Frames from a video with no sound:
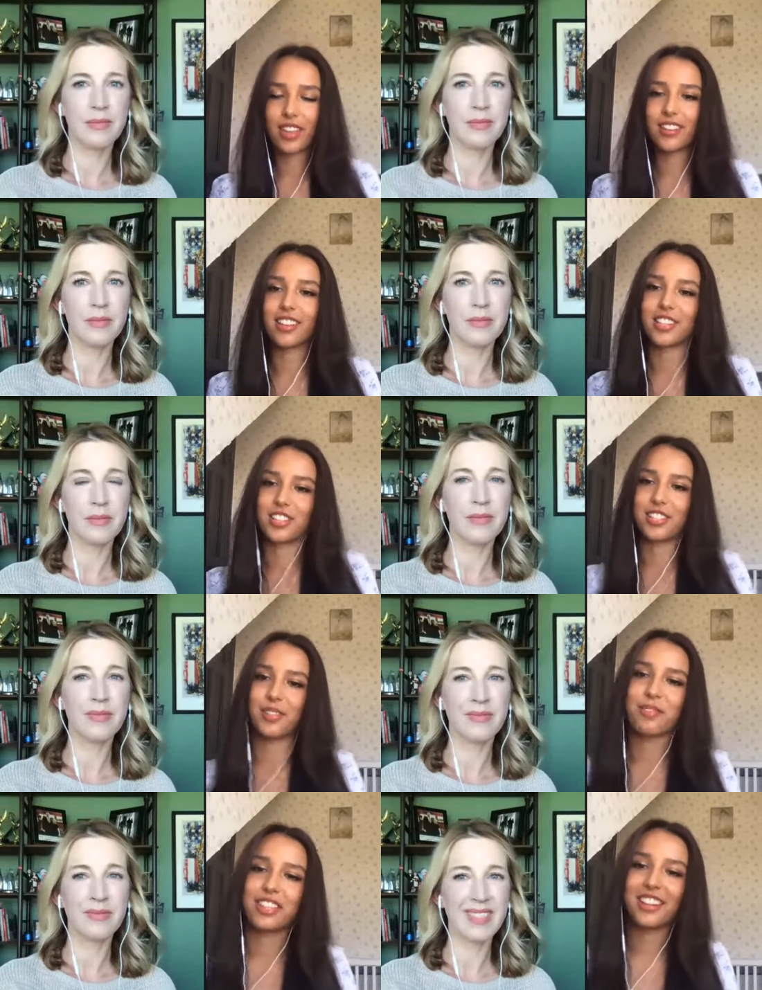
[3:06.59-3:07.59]
Speaker 1: English is
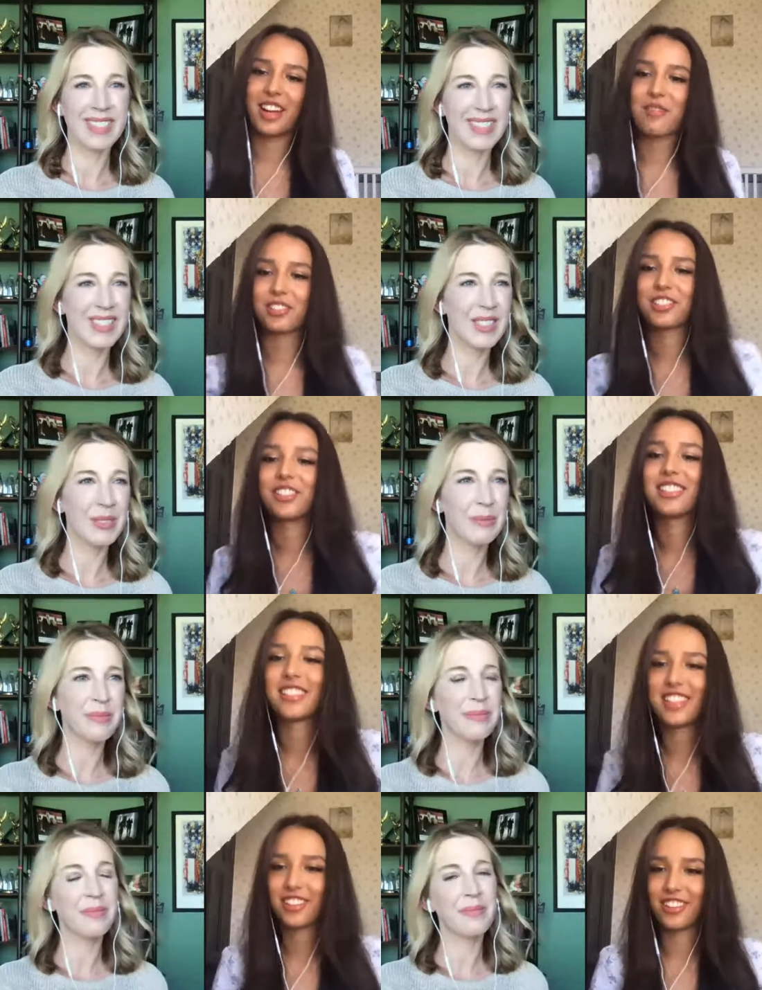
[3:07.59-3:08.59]
something that I'm also
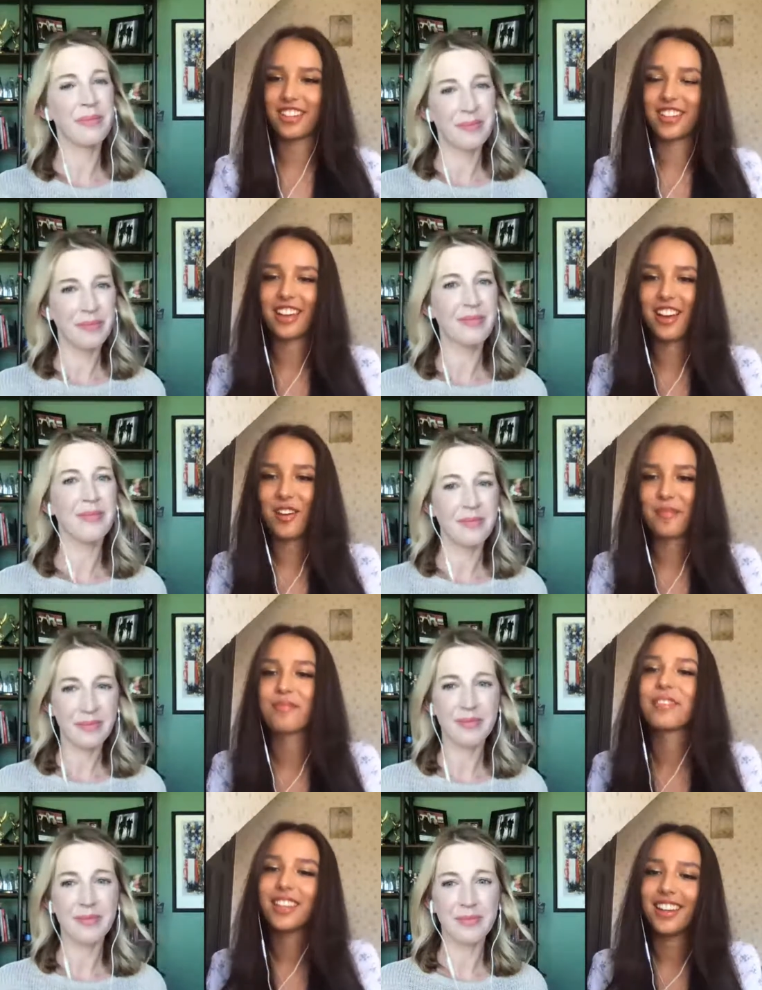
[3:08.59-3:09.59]
considering. Um,
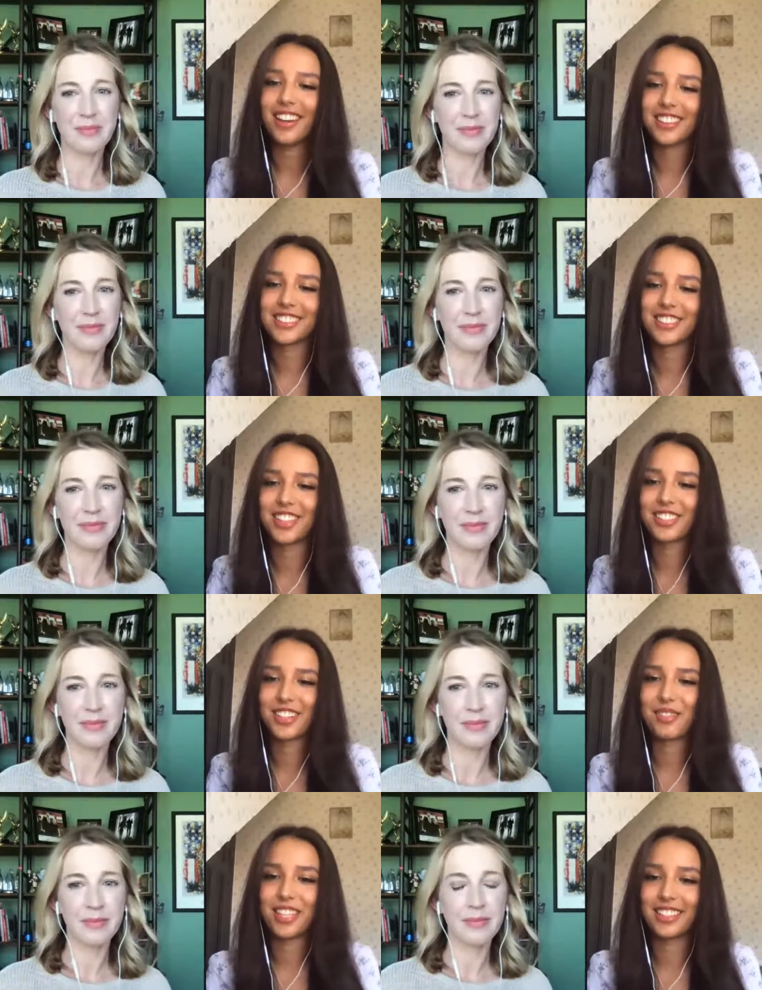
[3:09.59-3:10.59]
yeah. So that's what
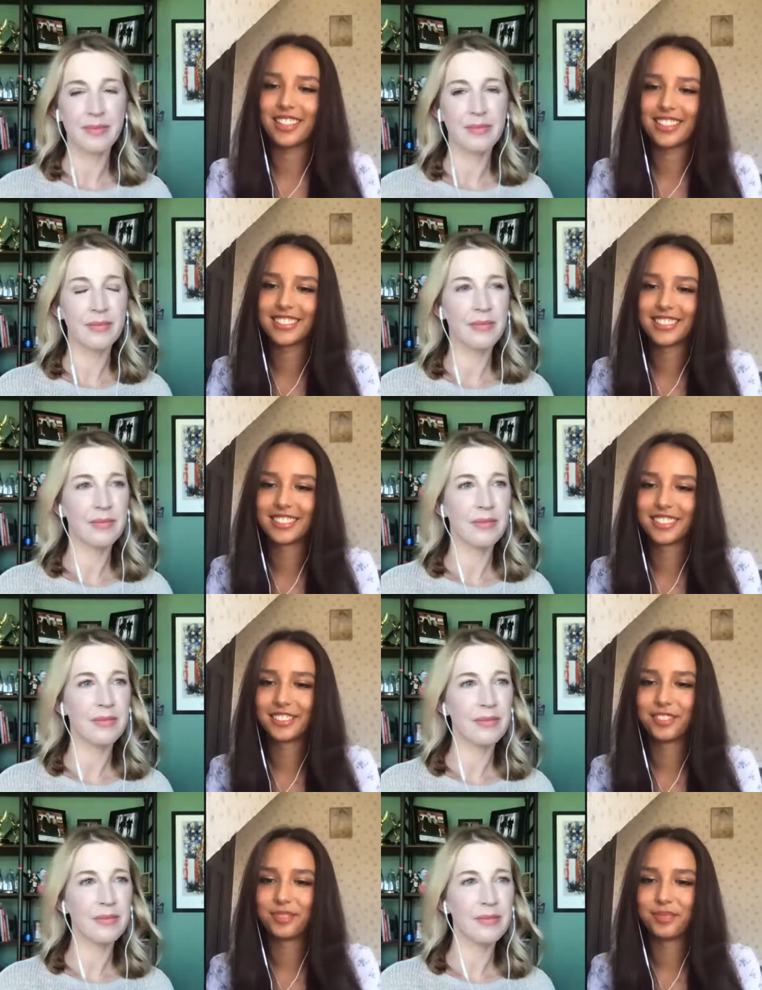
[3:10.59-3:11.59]
I'm thinking.
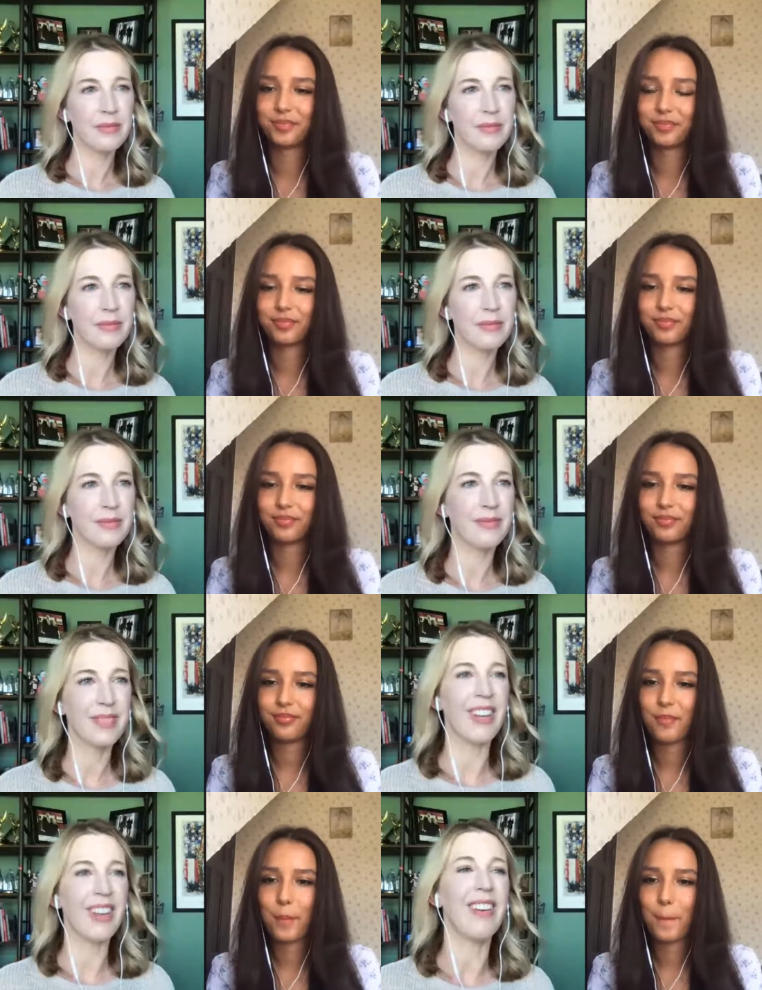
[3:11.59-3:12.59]
Oh,
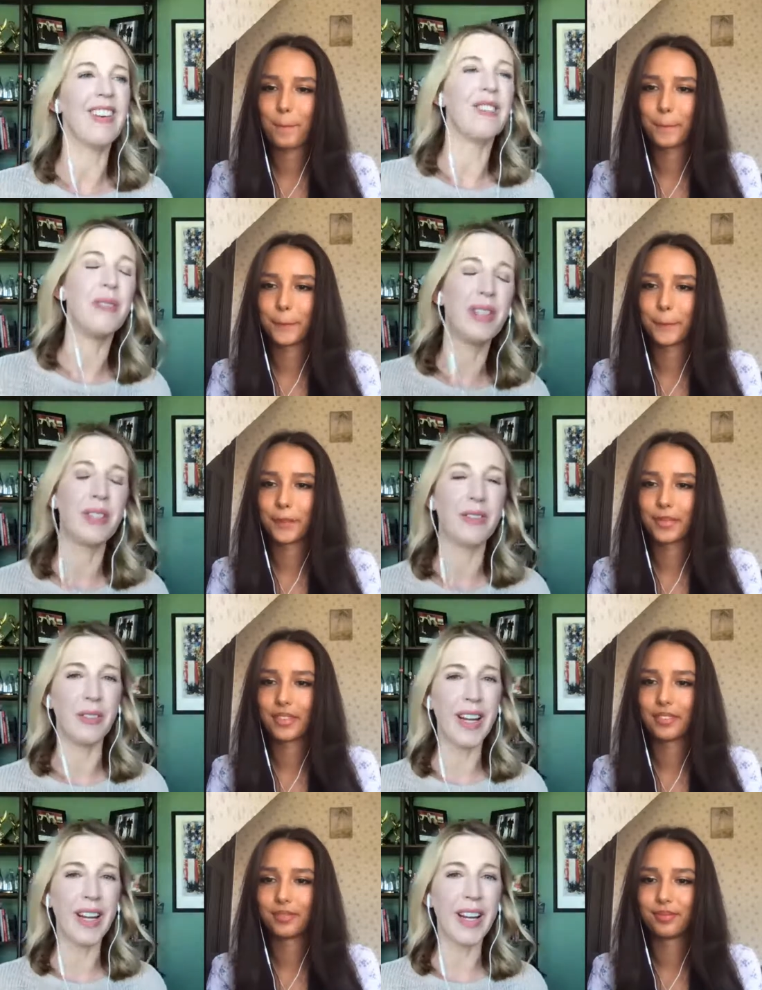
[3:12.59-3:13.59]
Speaker 2: wonderful. I know you were
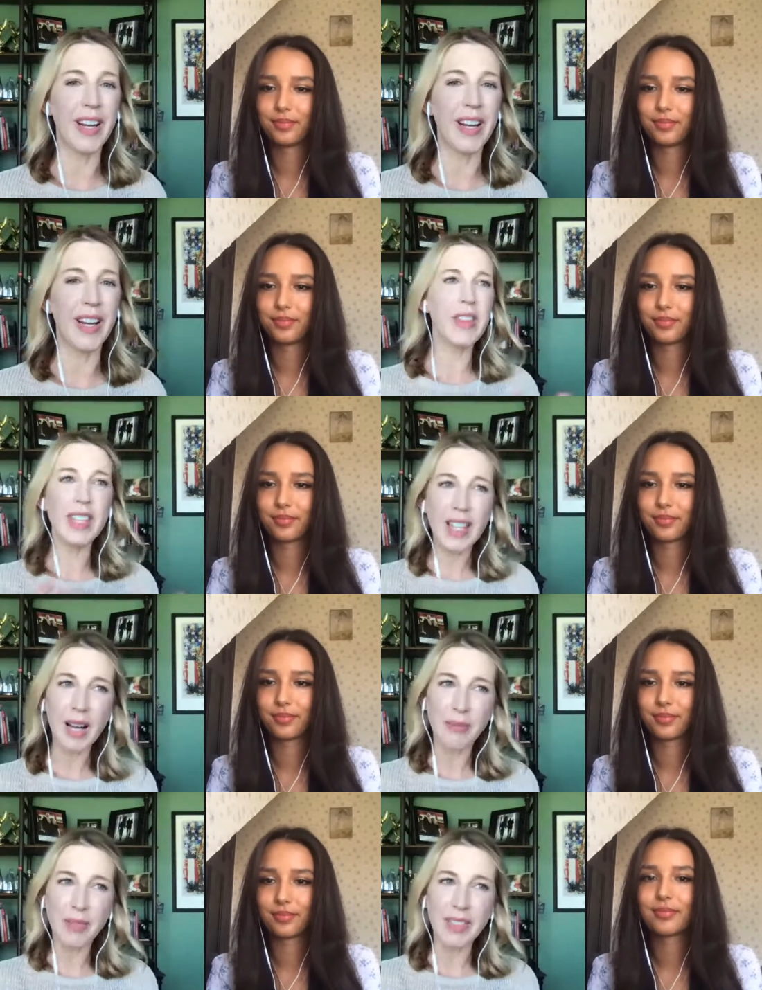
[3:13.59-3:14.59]
within a couple days when we
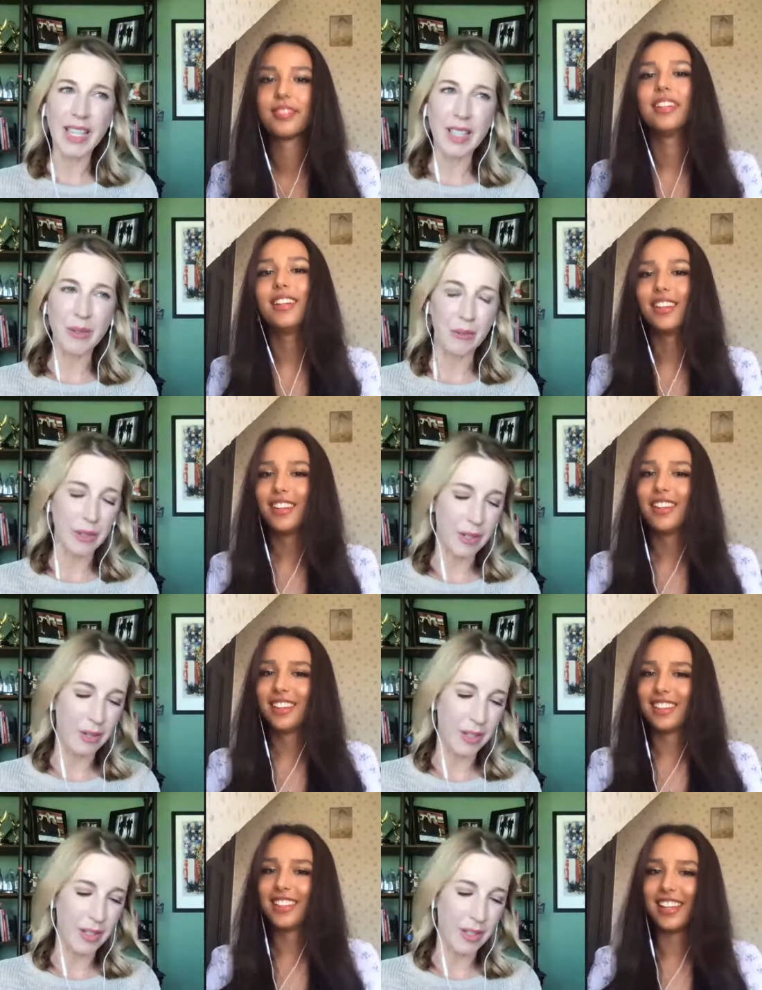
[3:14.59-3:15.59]
recorded the
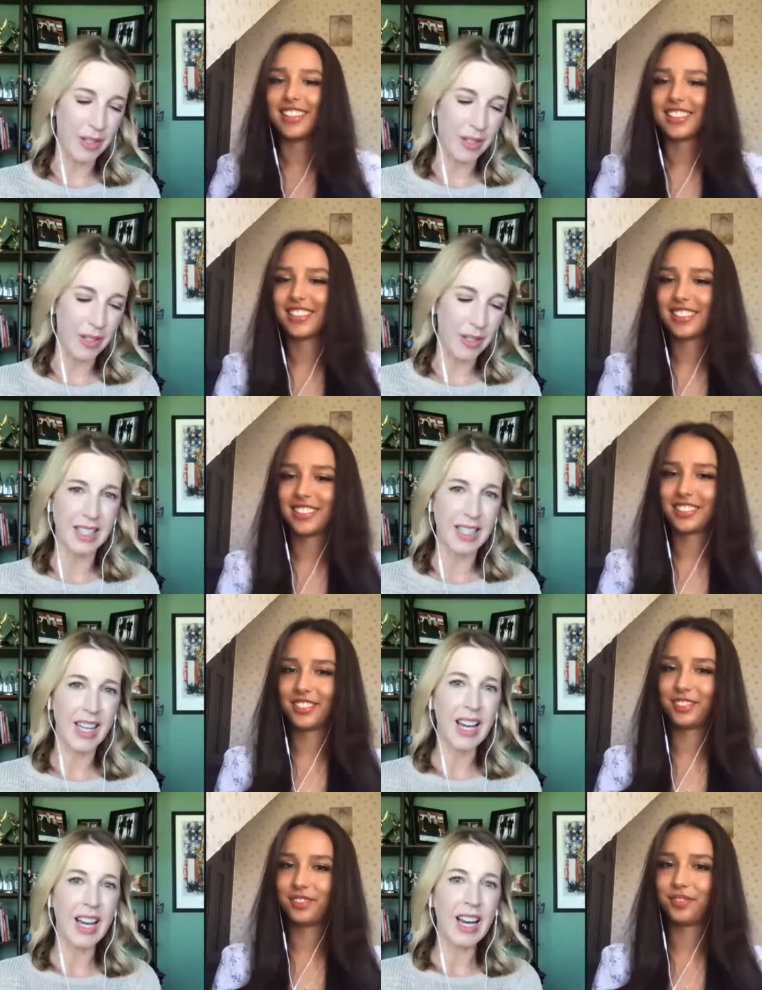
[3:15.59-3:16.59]
podcast yes. Um,
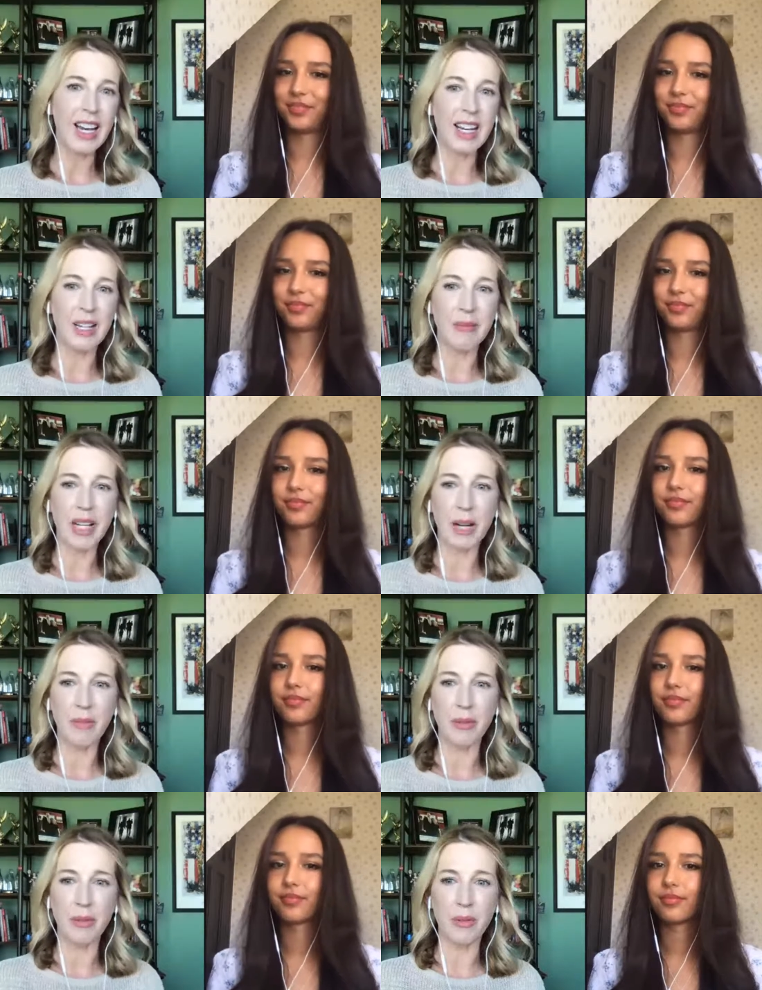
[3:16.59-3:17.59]
a couple um, weeks ago
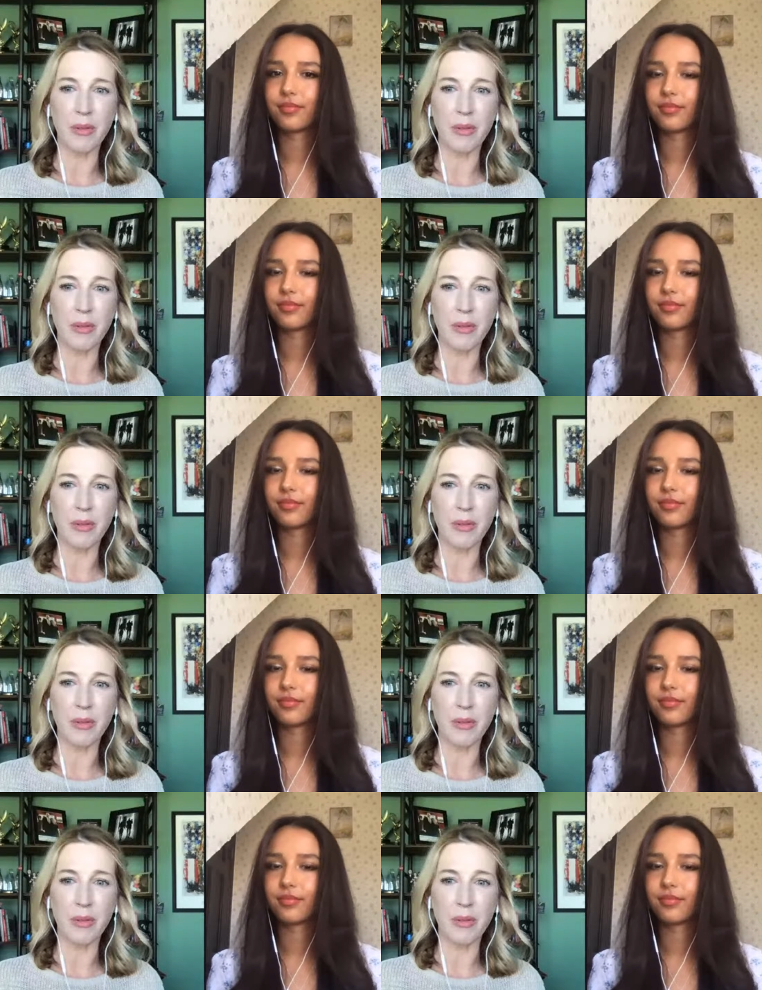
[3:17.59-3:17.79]
yeah.